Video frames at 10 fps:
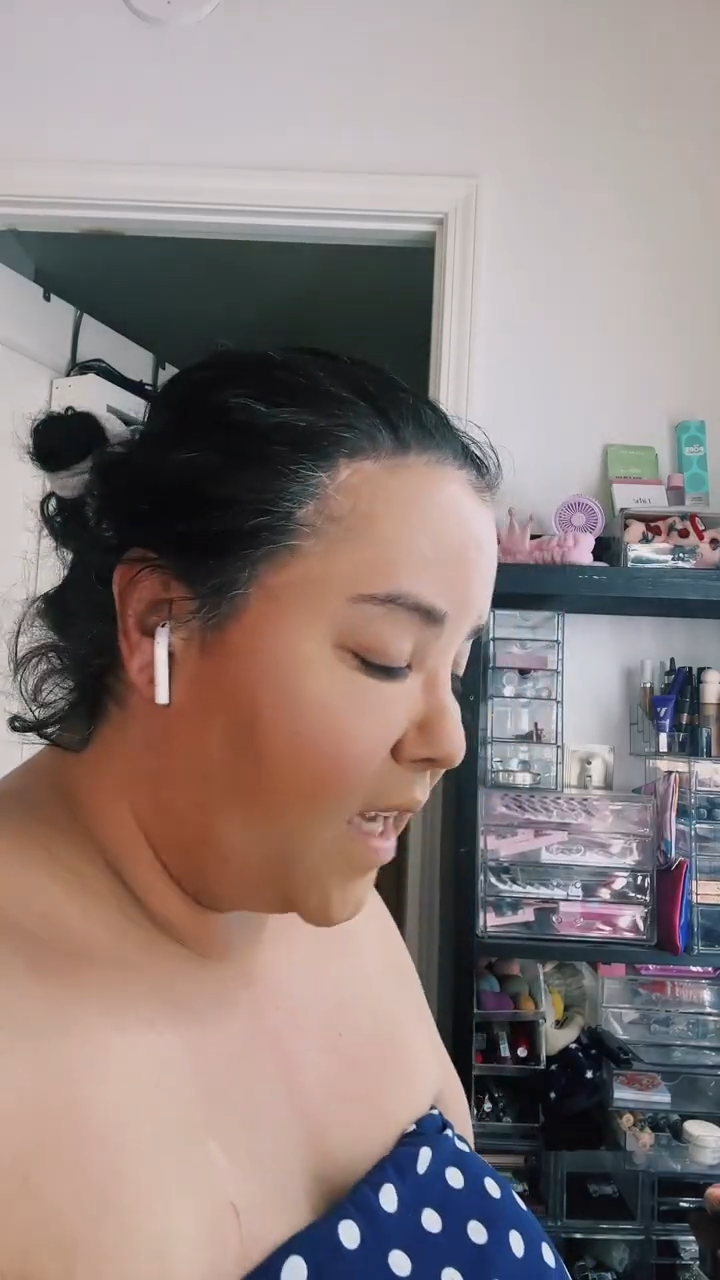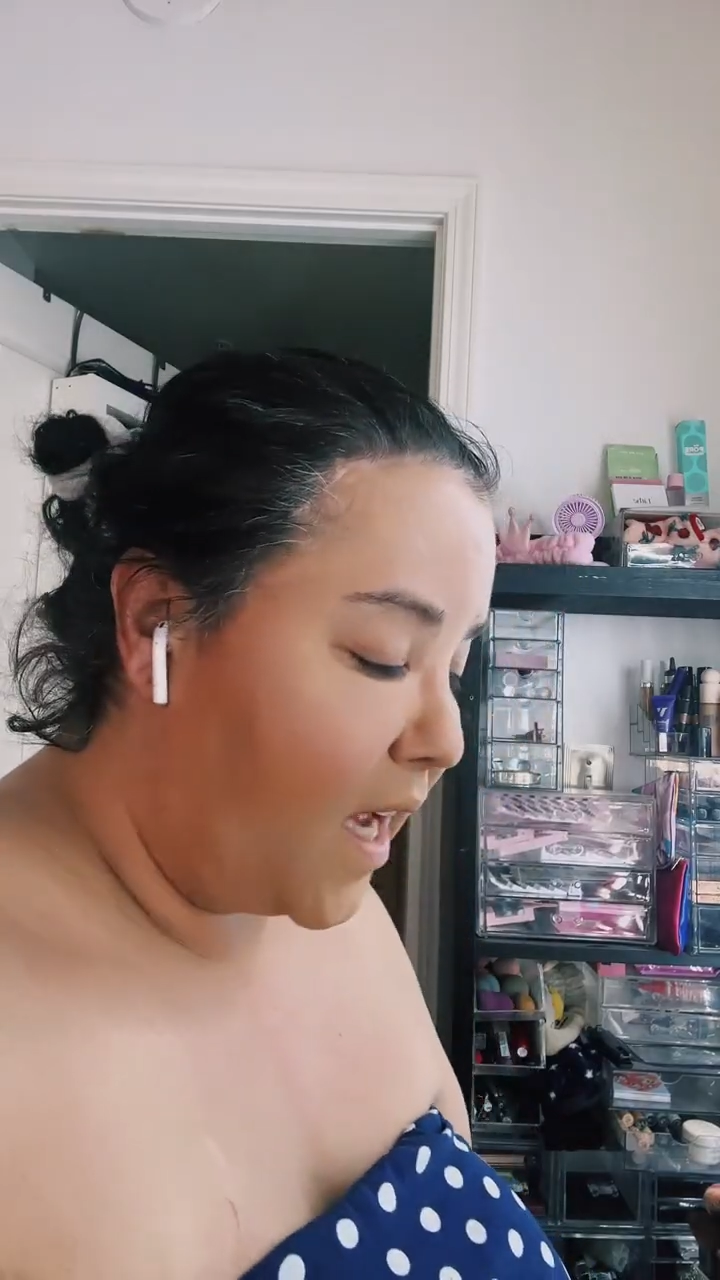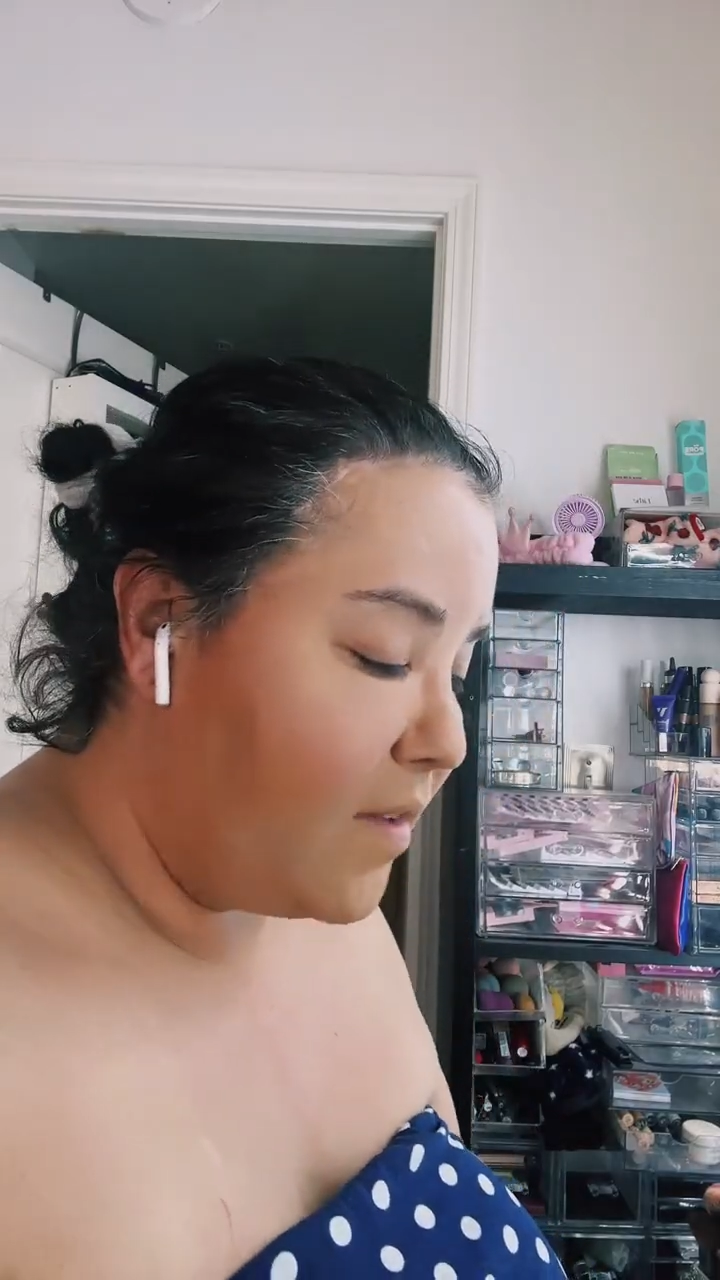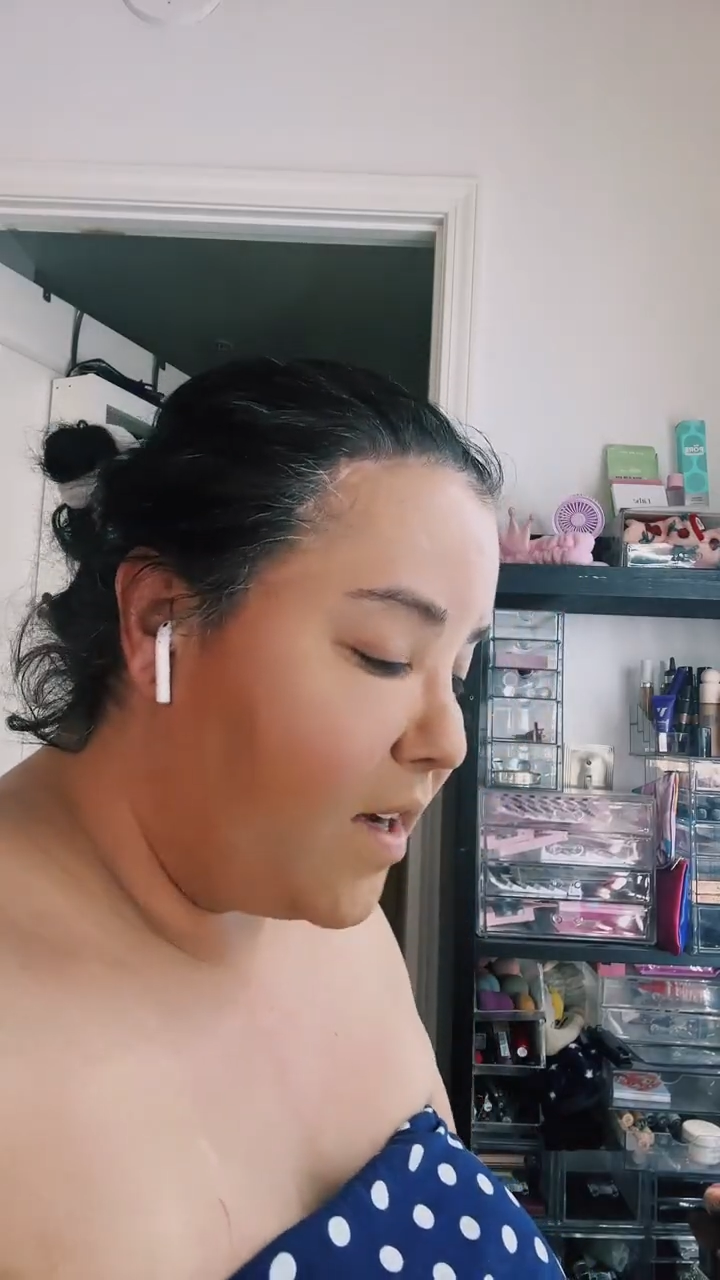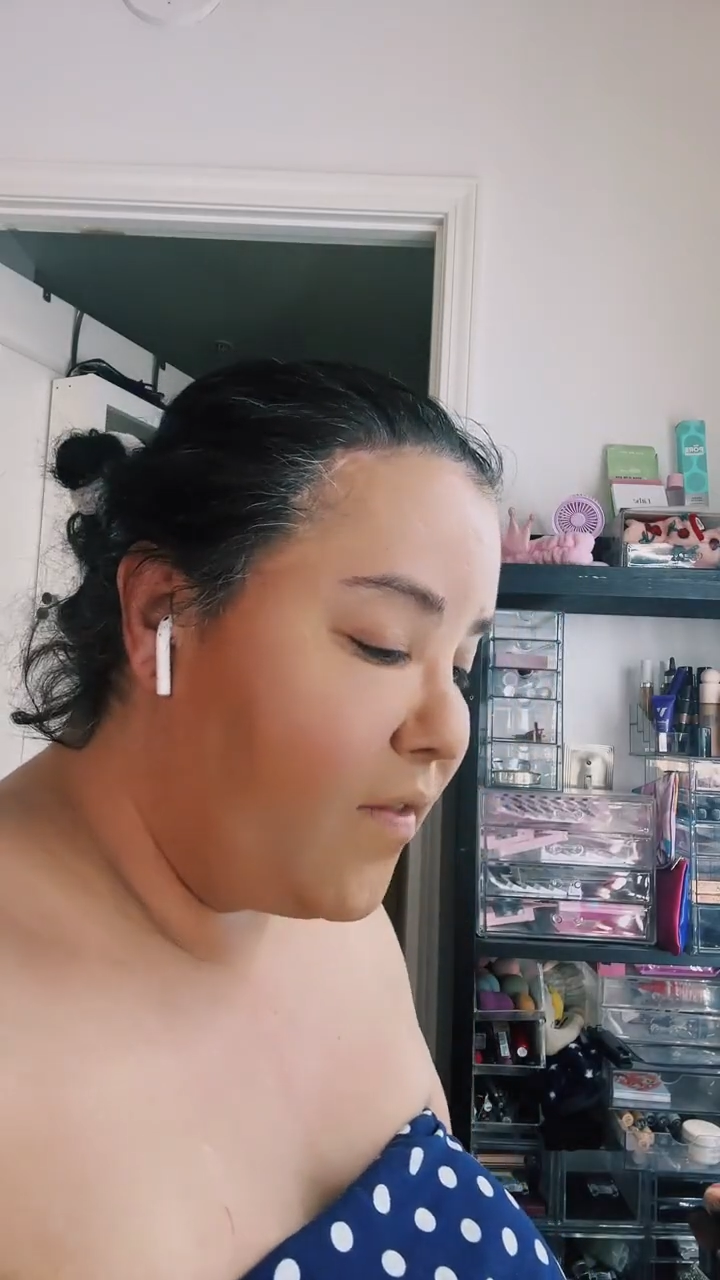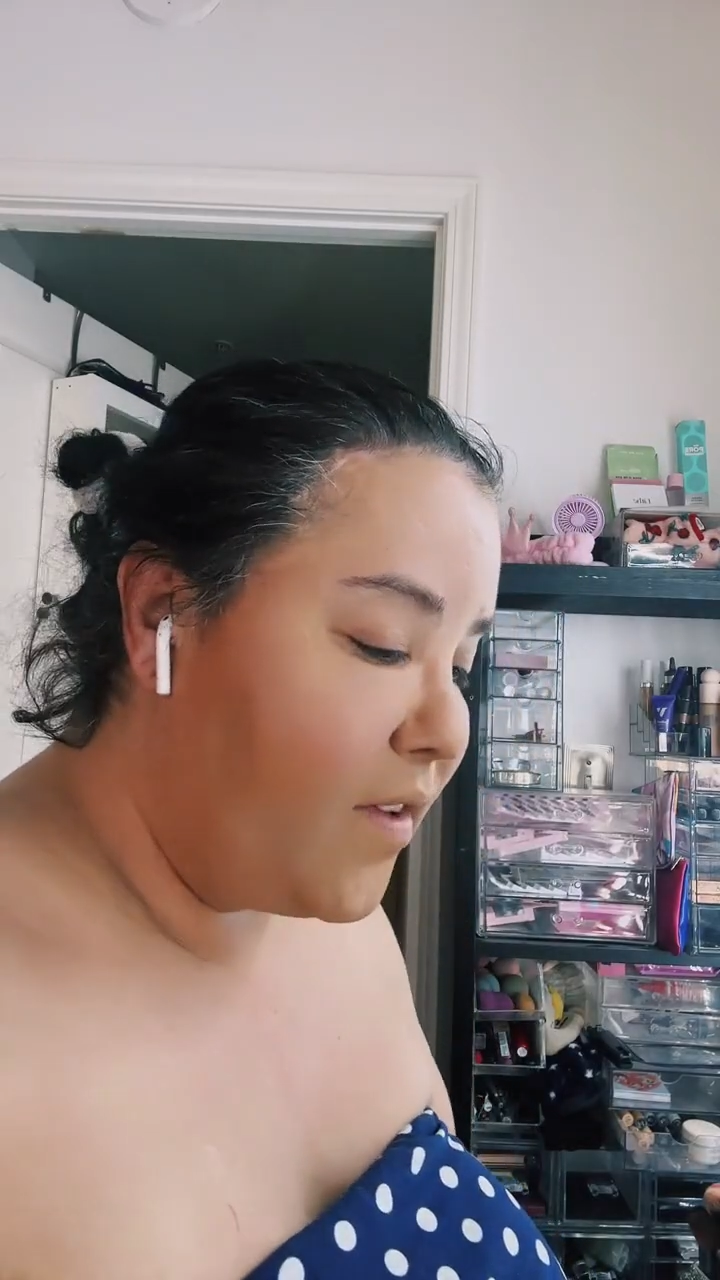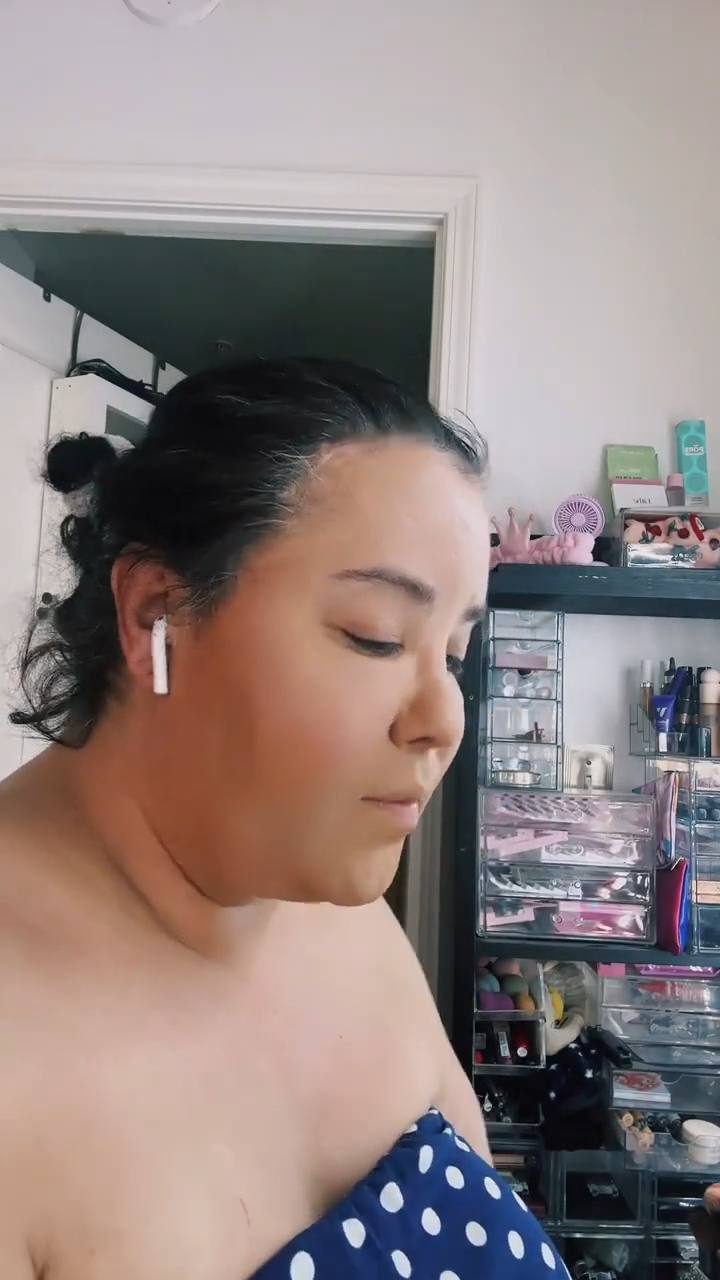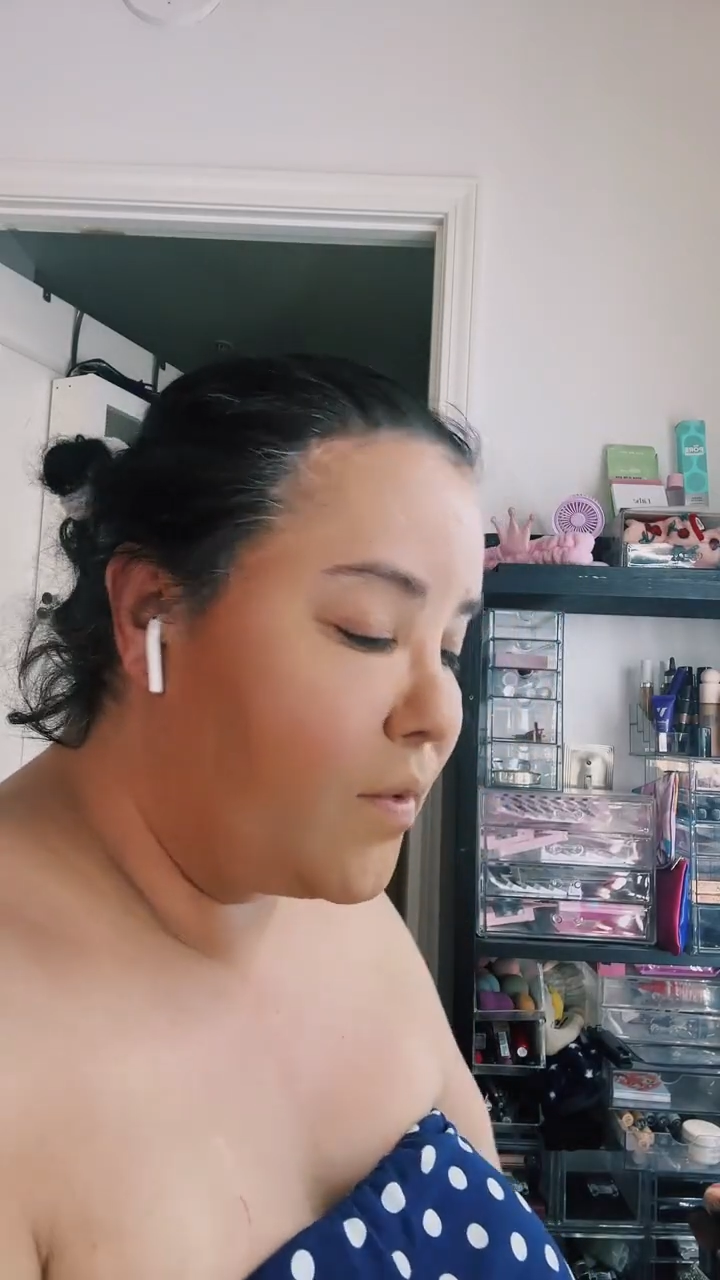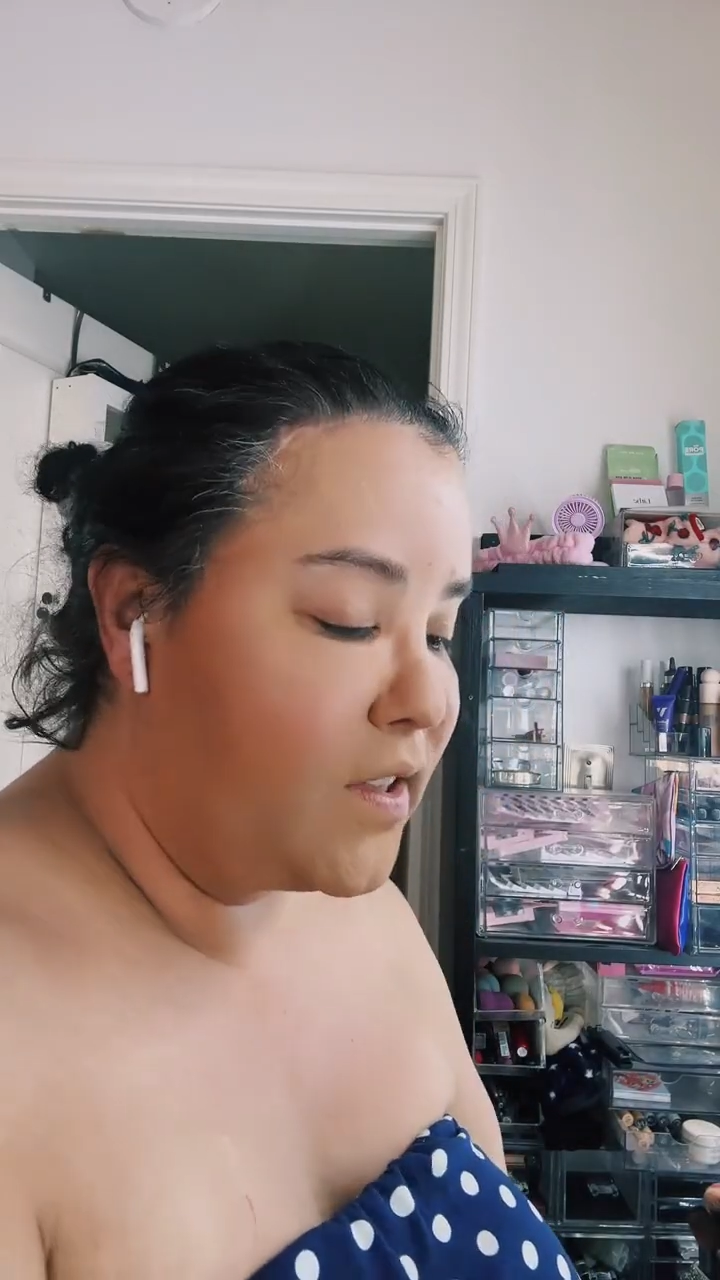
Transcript: I'm covering